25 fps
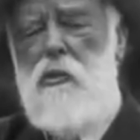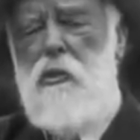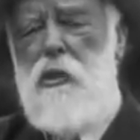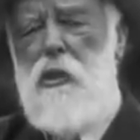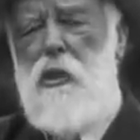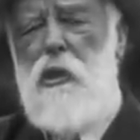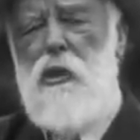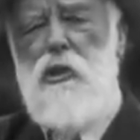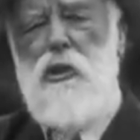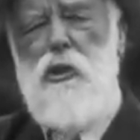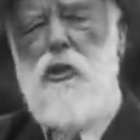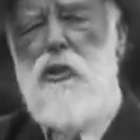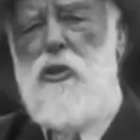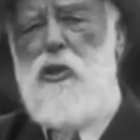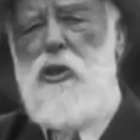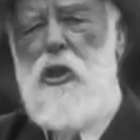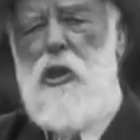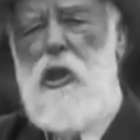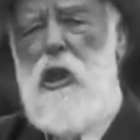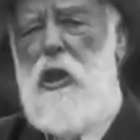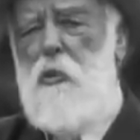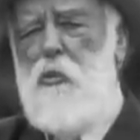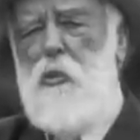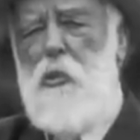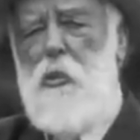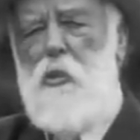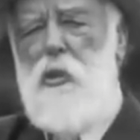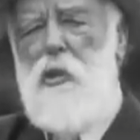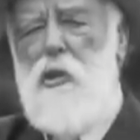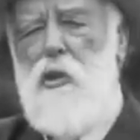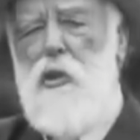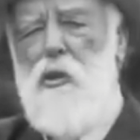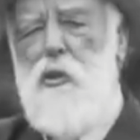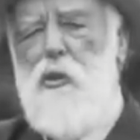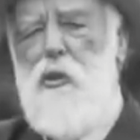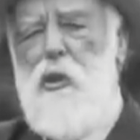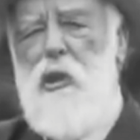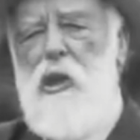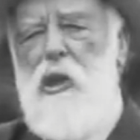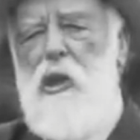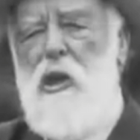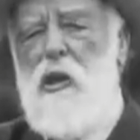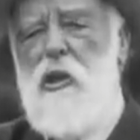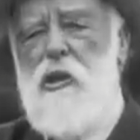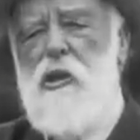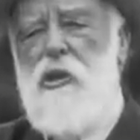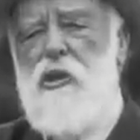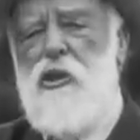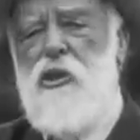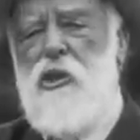We got used to that, but we don't really
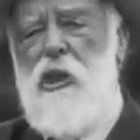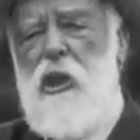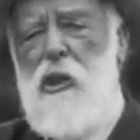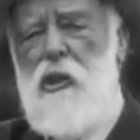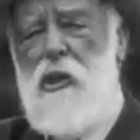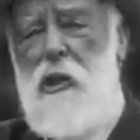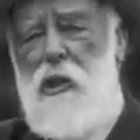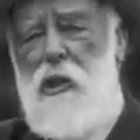understand